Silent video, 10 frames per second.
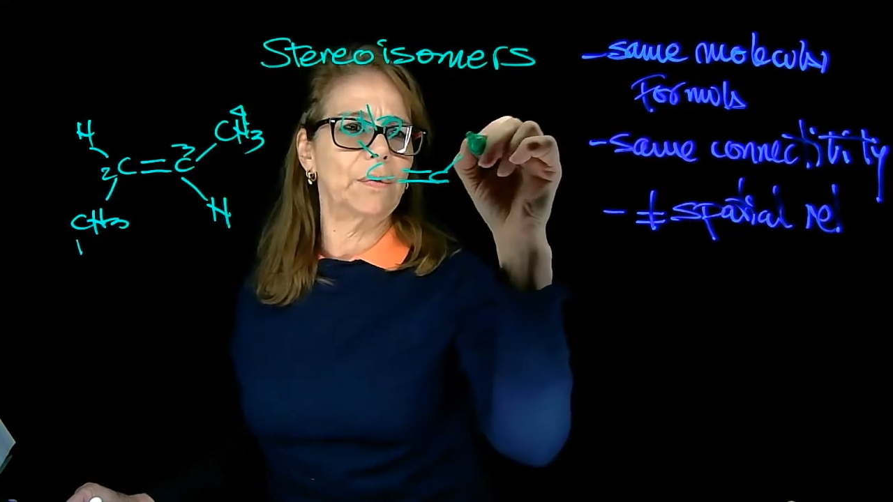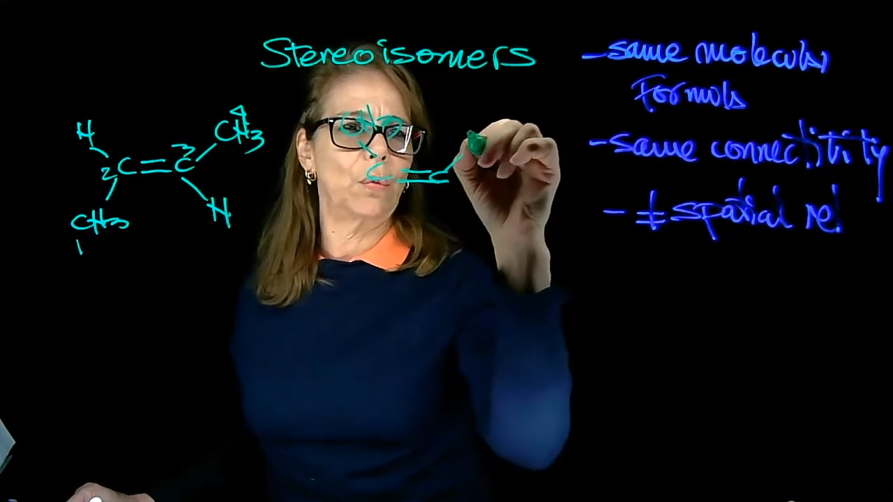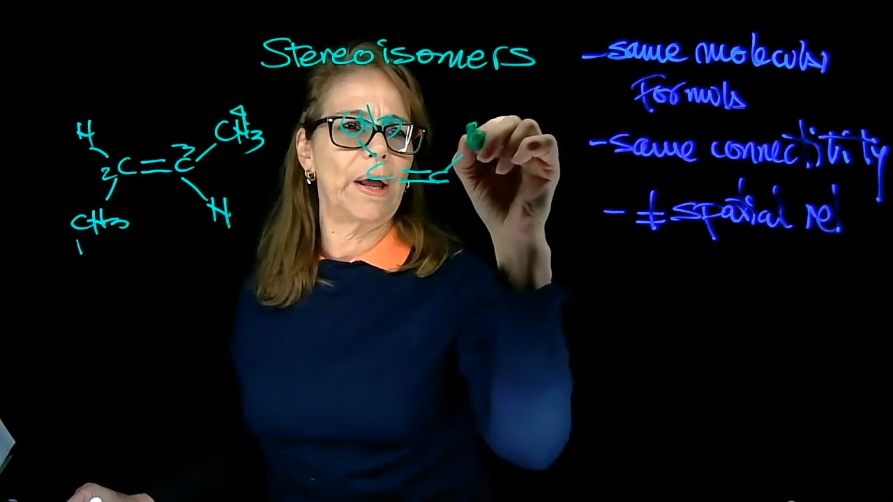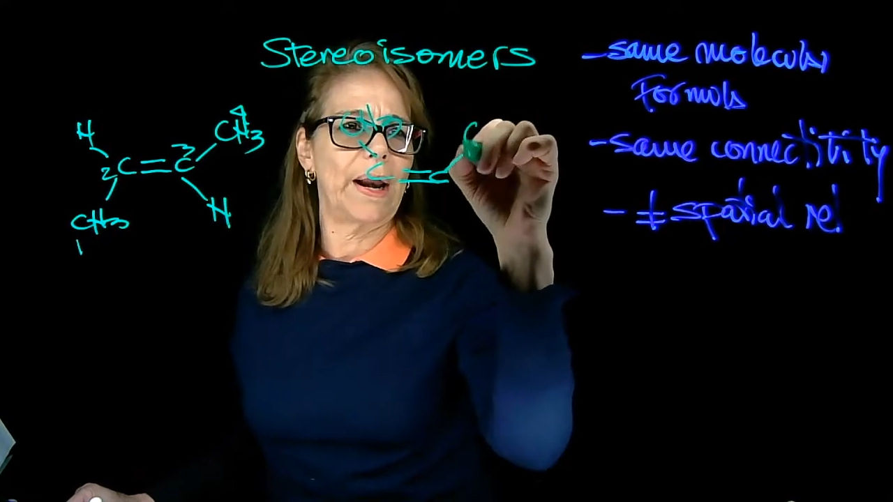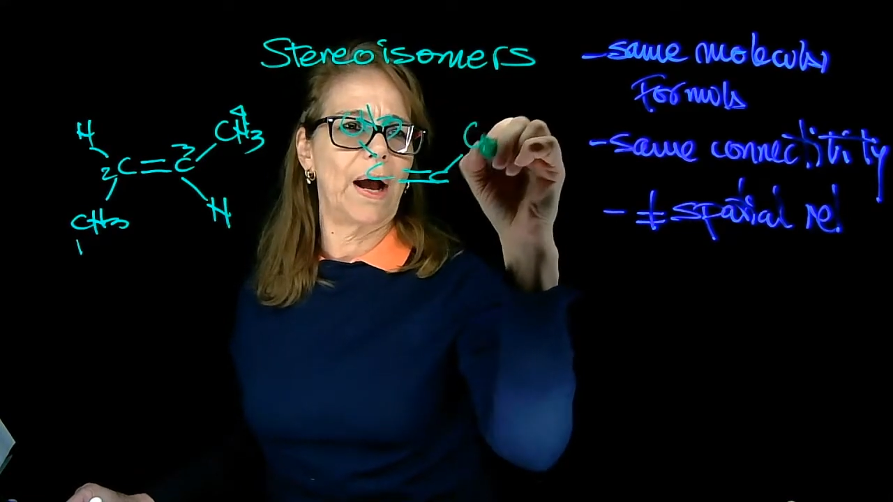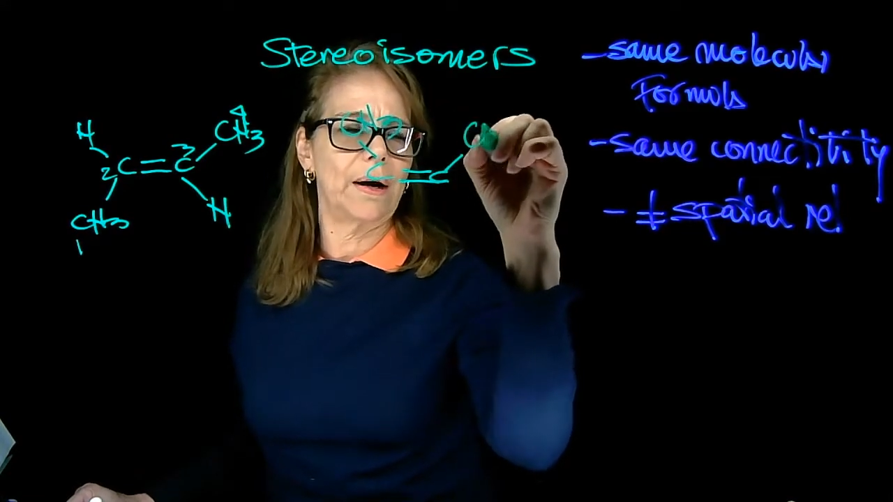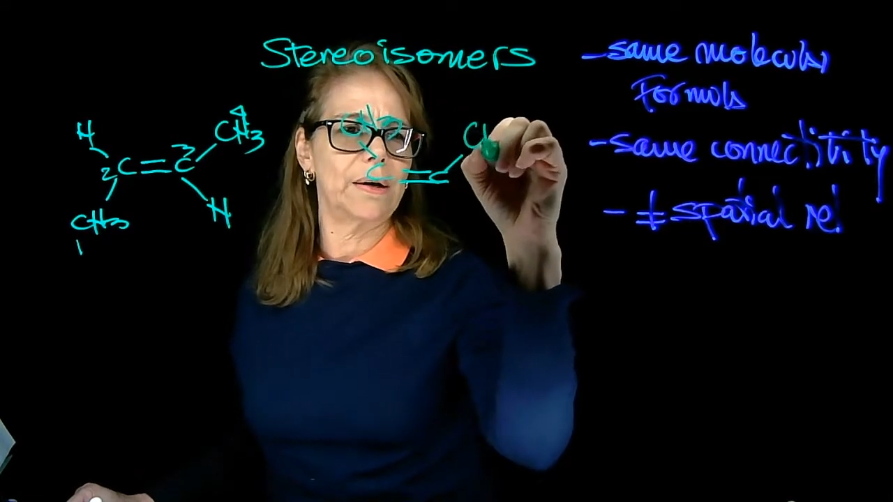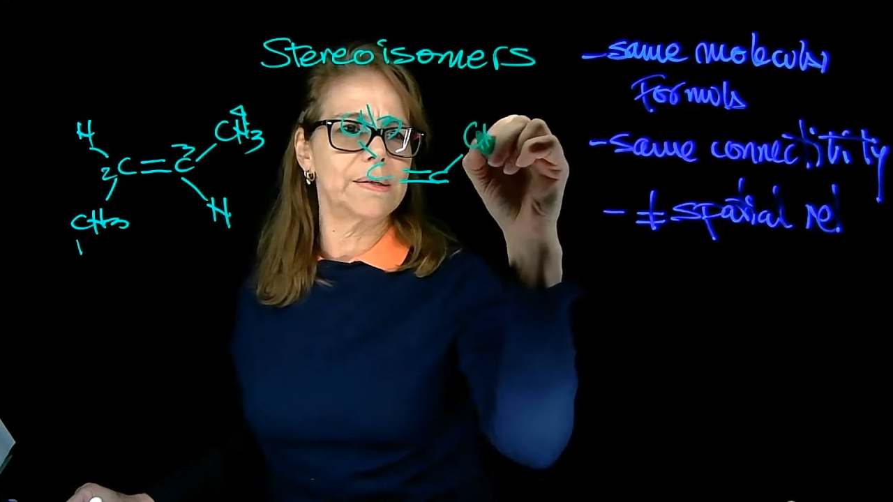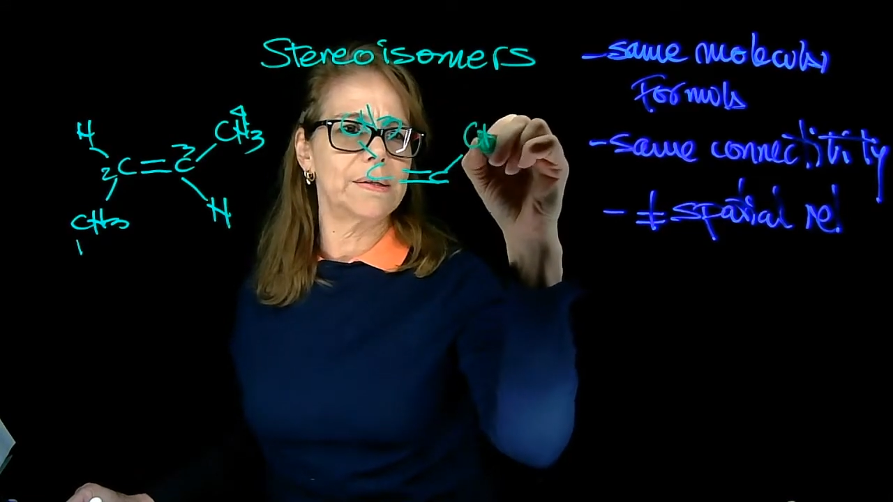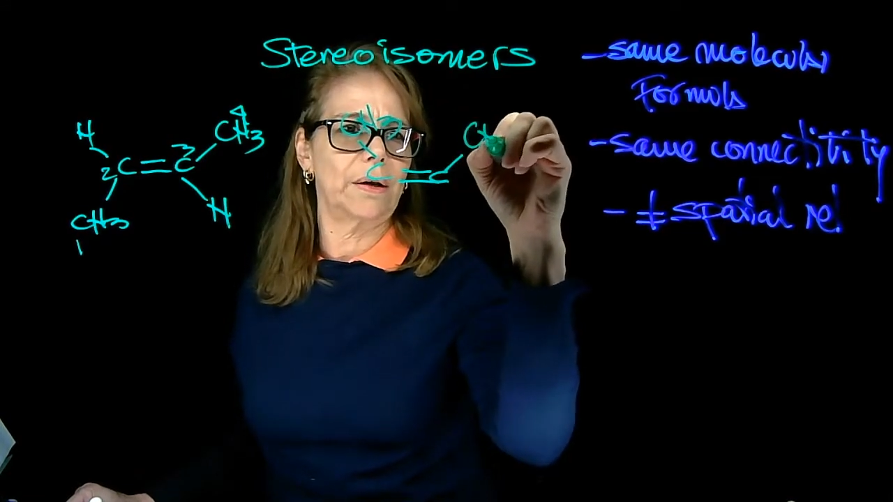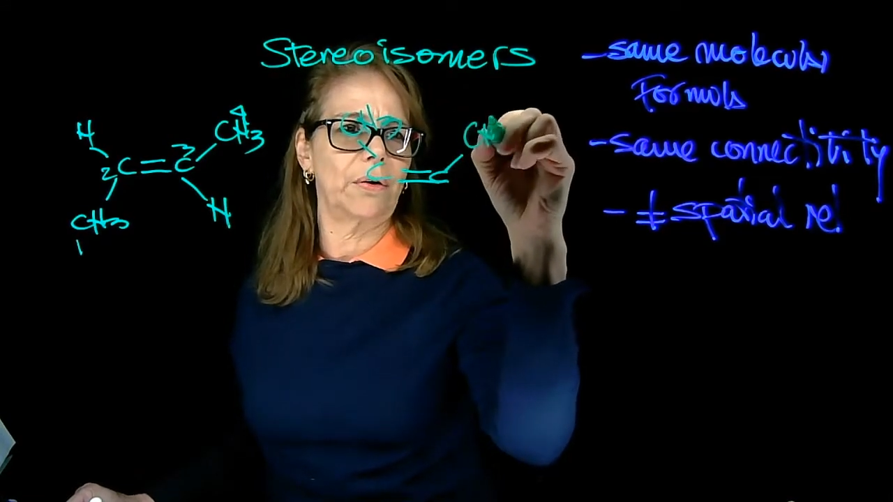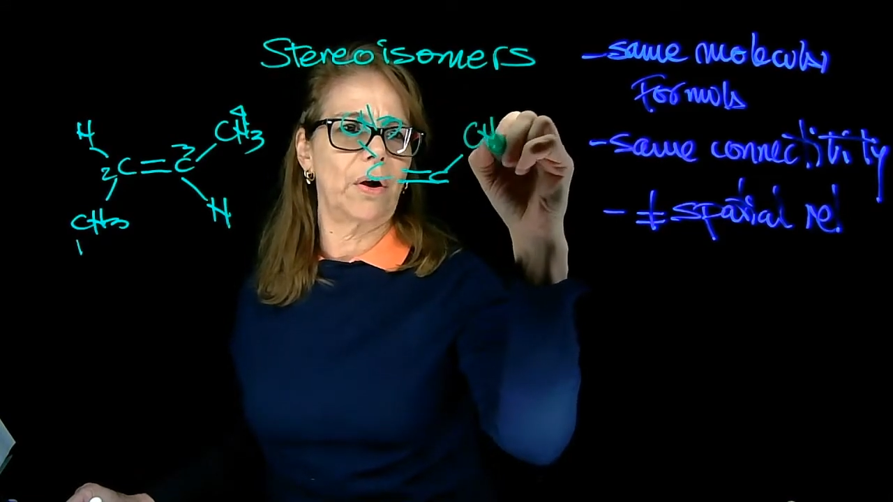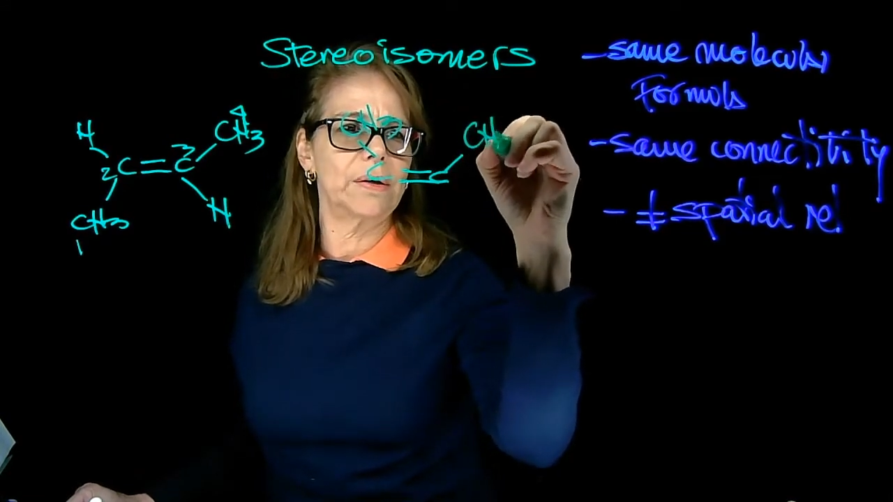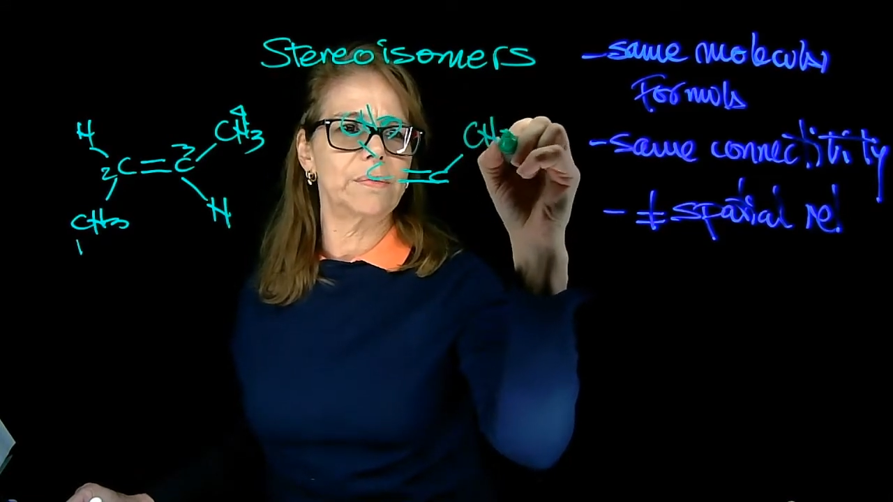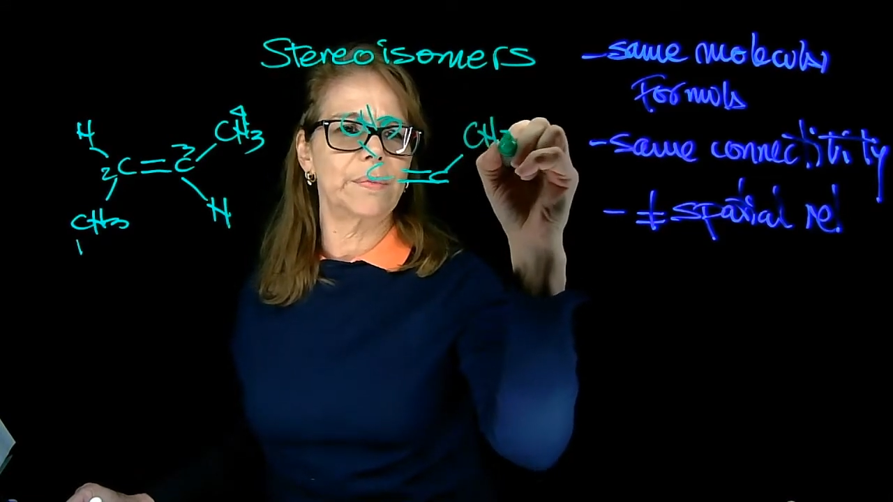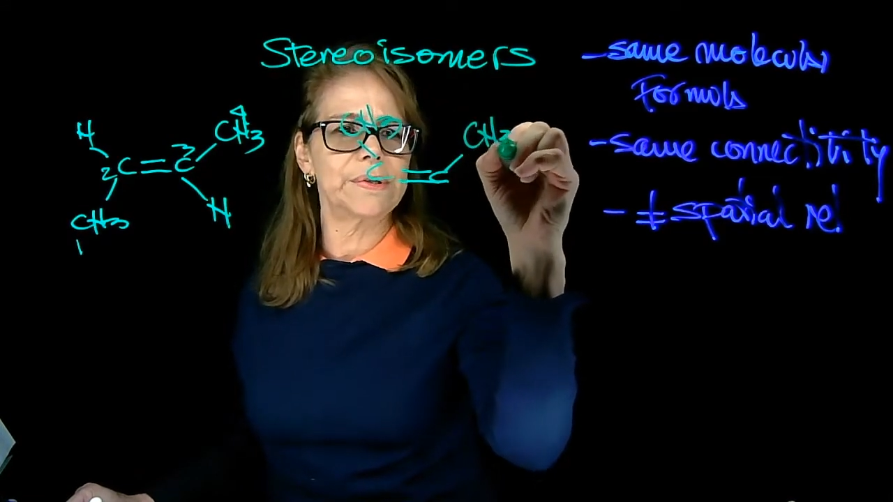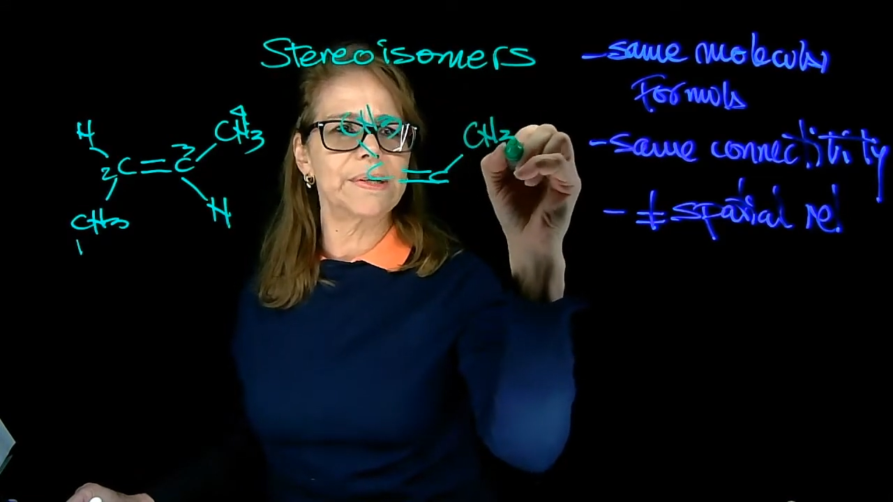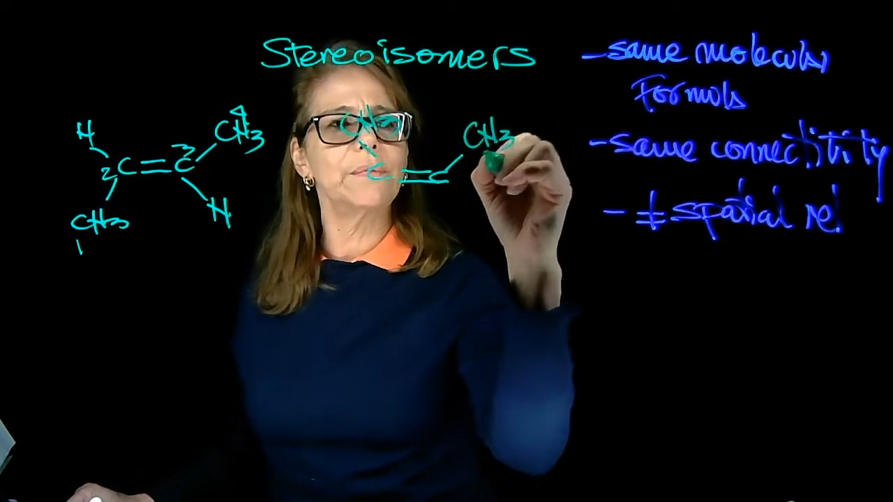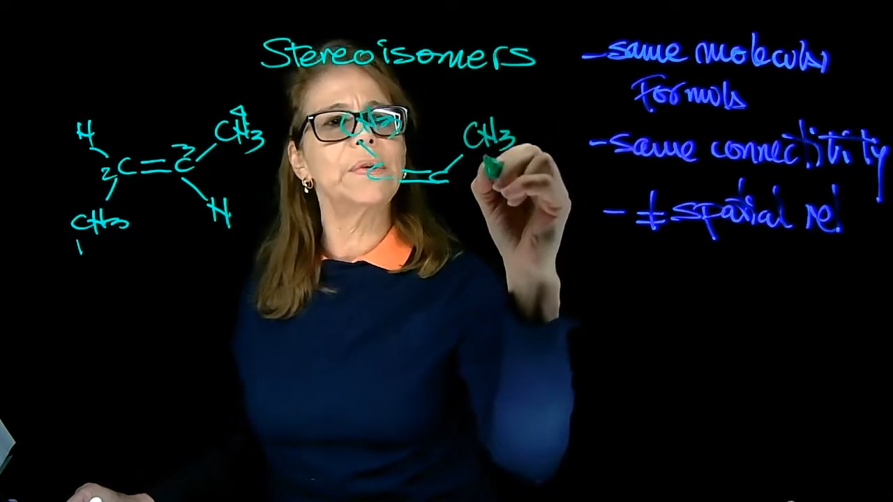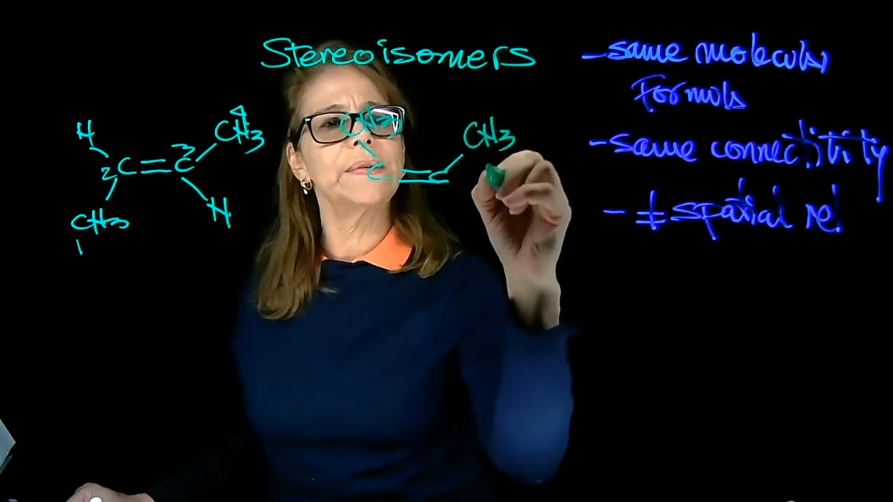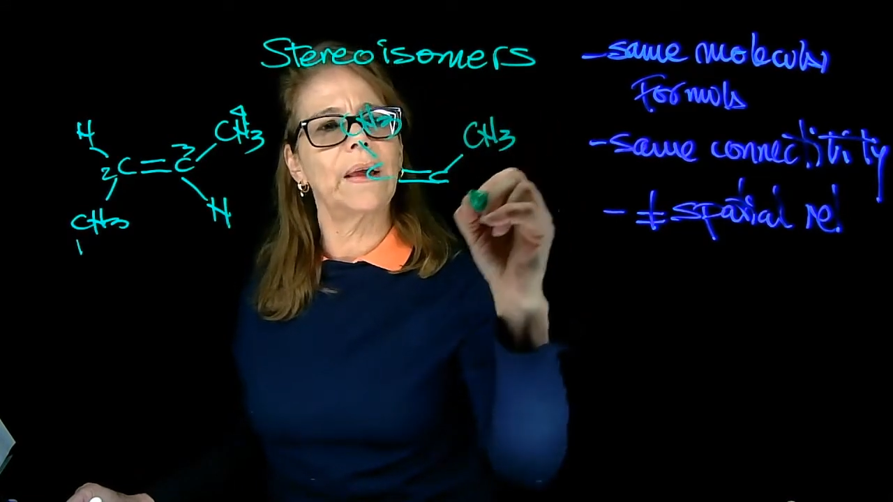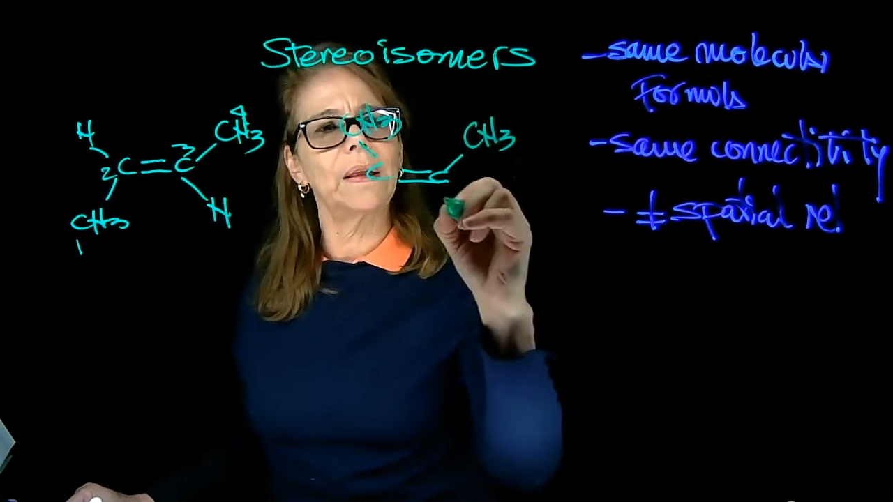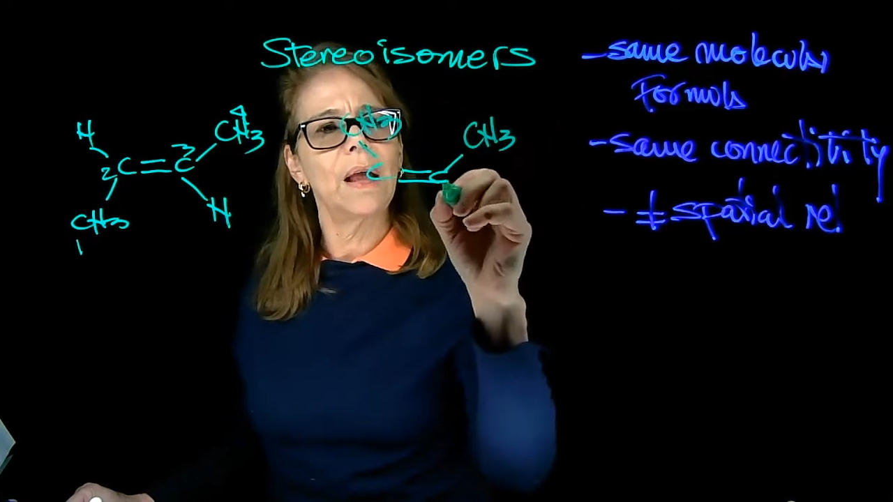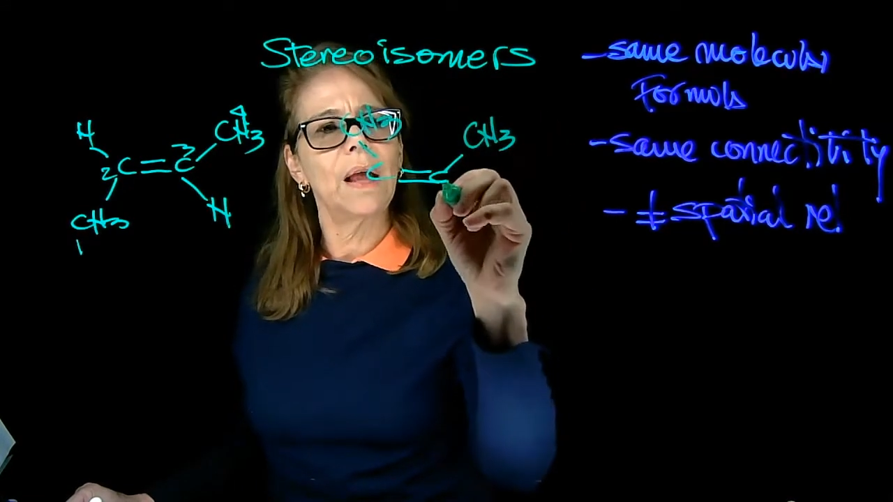What are stereoisomers? And we said